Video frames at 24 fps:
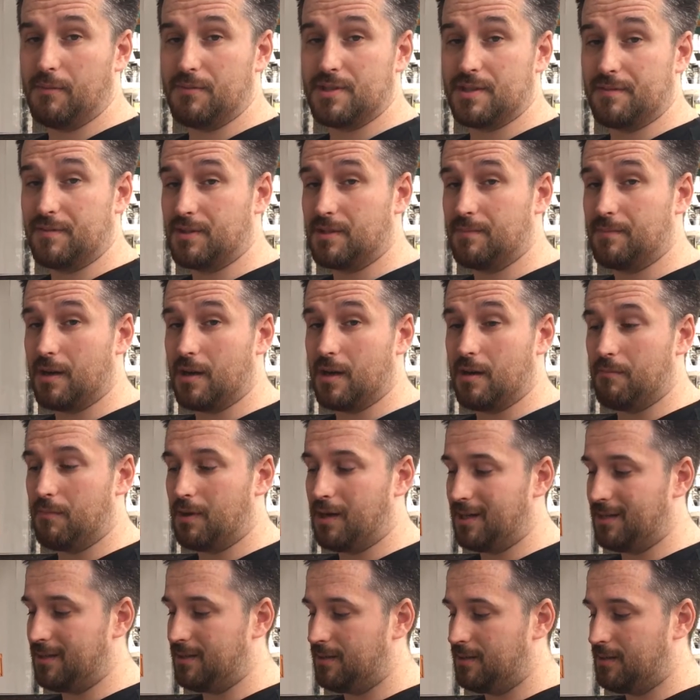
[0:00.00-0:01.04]
Something to bear in
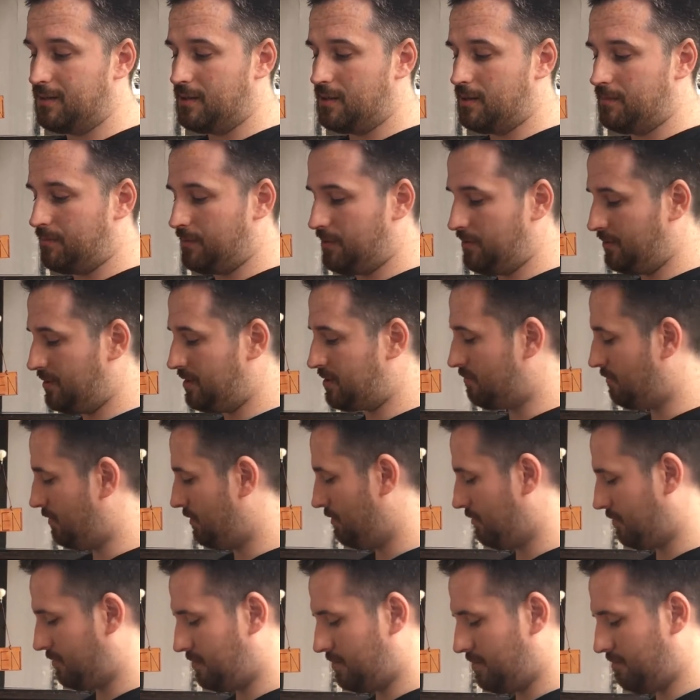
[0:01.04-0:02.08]
mind. But this one
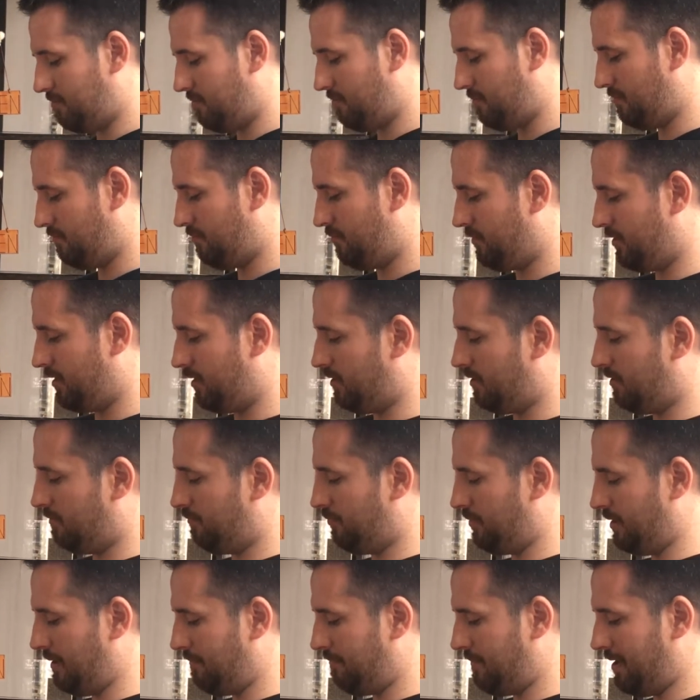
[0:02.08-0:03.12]
looks pretty good,
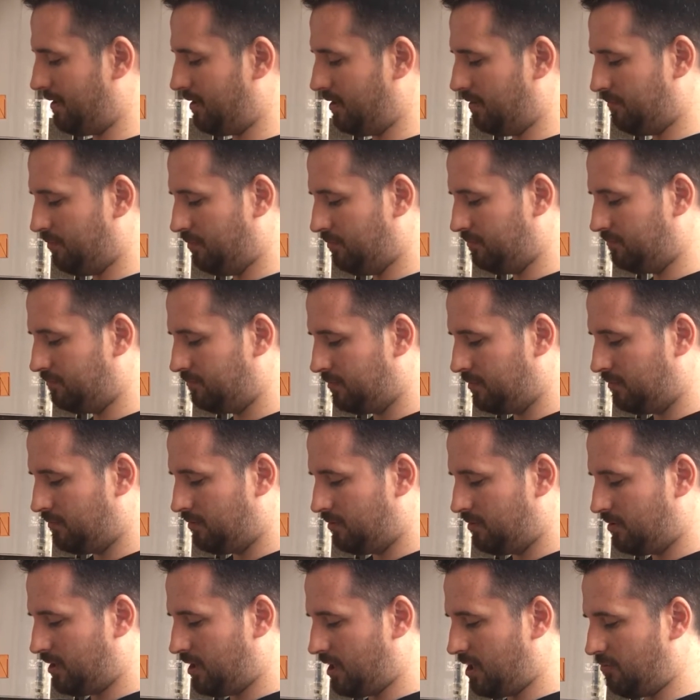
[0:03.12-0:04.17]
pretty malleable.
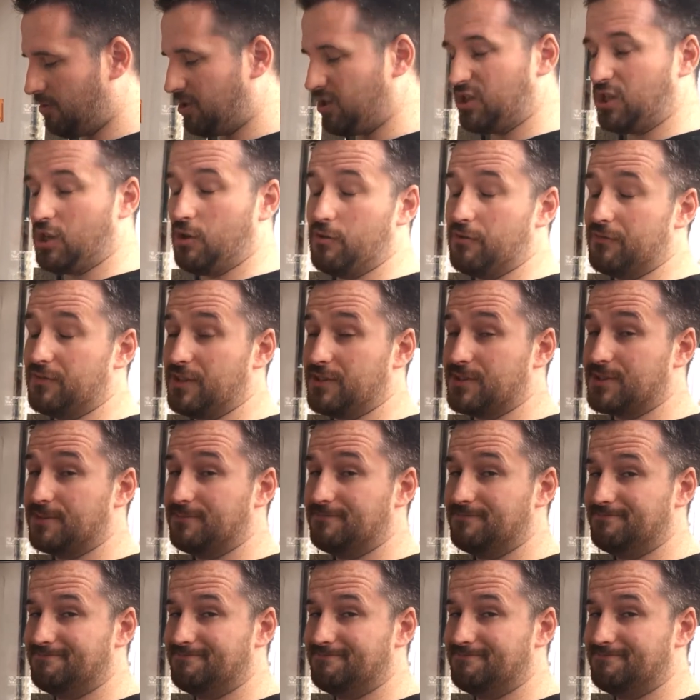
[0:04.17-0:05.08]
We're going to go with this.